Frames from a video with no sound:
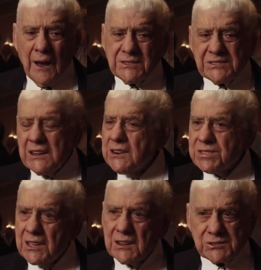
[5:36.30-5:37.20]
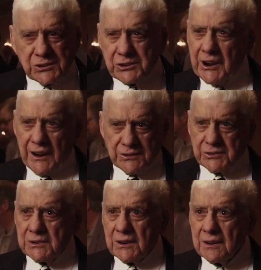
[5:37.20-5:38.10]
I've seen things
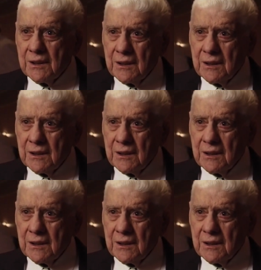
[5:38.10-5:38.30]
changing.